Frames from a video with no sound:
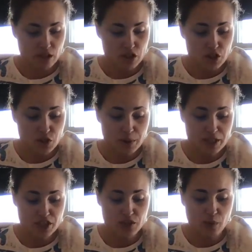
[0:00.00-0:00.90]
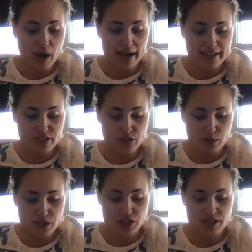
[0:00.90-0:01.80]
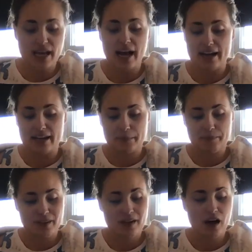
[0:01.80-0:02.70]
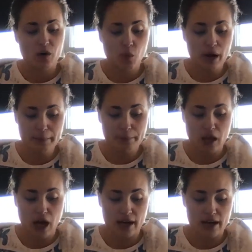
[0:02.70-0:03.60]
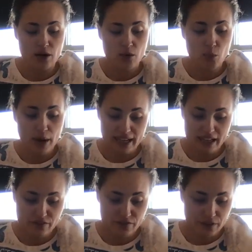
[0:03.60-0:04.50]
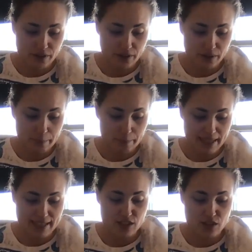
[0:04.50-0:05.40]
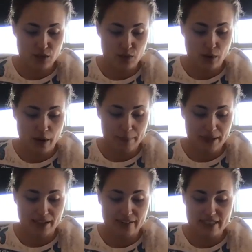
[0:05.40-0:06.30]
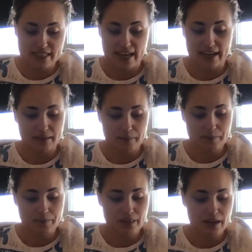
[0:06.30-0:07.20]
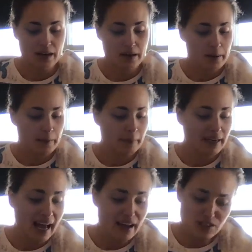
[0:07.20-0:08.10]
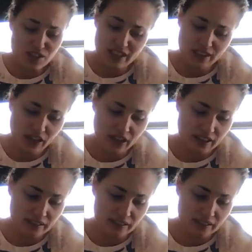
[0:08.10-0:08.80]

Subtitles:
2 inches wide, 2 inches high, a white block waiting for me to appear inside. But how should I look?